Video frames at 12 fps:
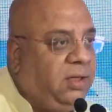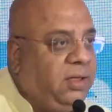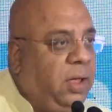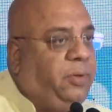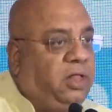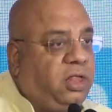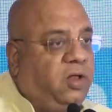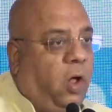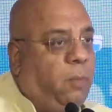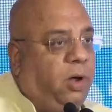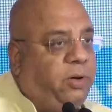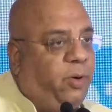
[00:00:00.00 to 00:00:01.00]
I mean, it's a
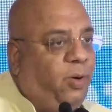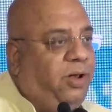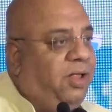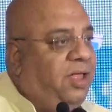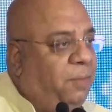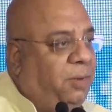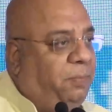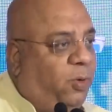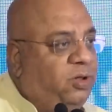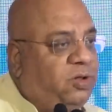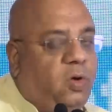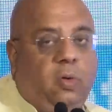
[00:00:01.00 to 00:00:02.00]
normal role, but
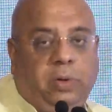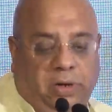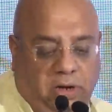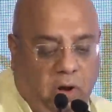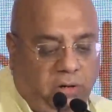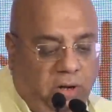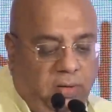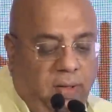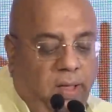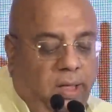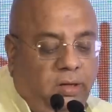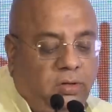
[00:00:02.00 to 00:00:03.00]
post COVID got it.
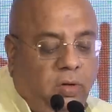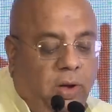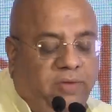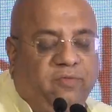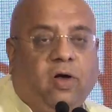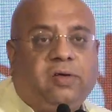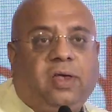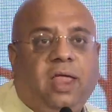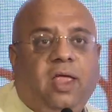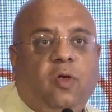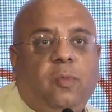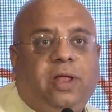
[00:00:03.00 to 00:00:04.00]
So at 40,
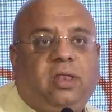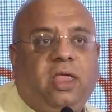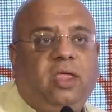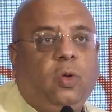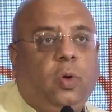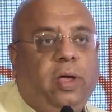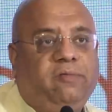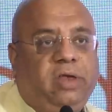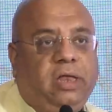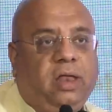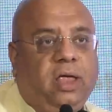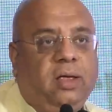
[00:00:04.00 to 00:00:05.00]
you may think you know
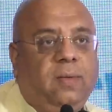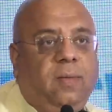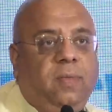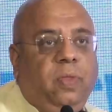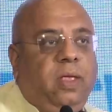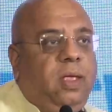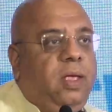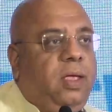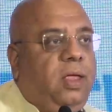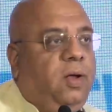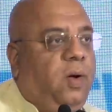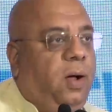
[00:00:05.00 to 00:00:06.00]
everything.
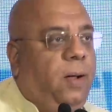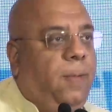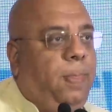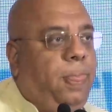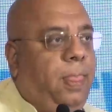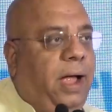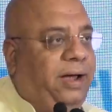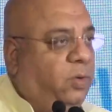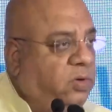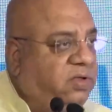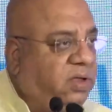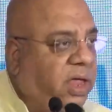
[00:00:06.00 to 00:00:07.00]
You know, I
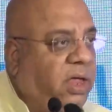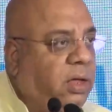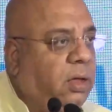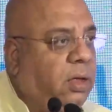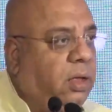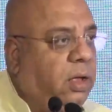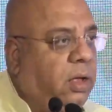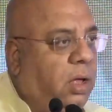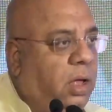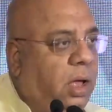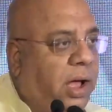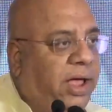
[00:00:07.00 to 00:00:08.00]
don't sing.
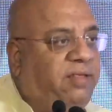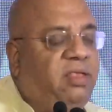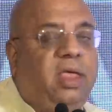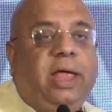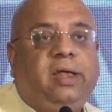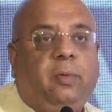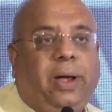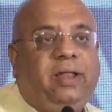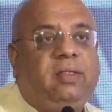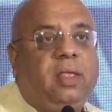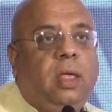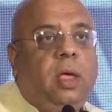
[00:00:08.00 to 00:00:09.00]
Uh, I sing at
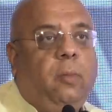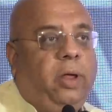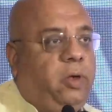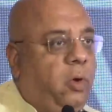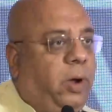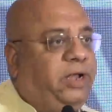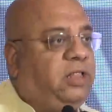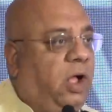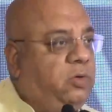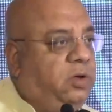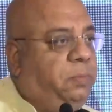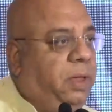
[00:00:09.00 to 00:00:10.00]
events where you invite
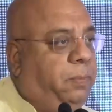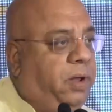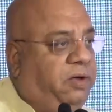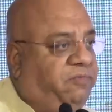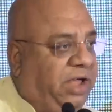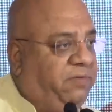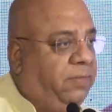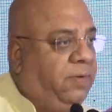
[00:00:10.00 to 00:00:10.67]
1,000 people and five,